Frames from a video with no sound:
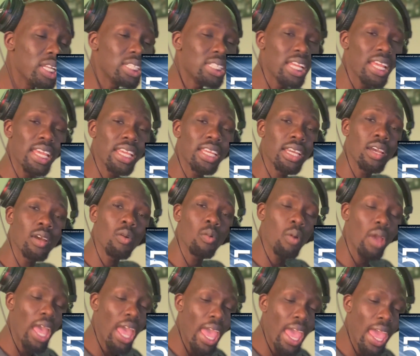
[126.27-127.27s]
take
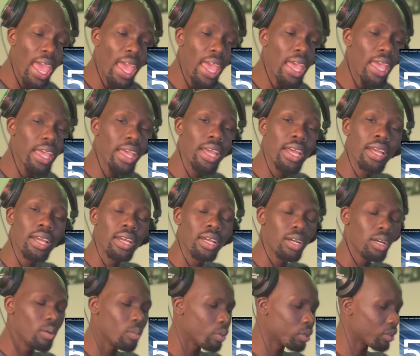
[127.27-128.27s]
away.
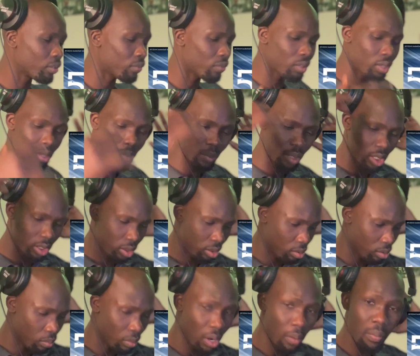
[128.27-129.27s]
What the fuck am I
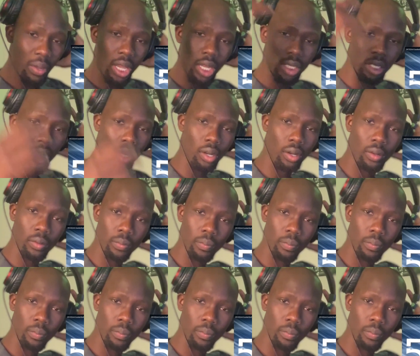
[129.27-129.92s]
doing? My bad, y'all.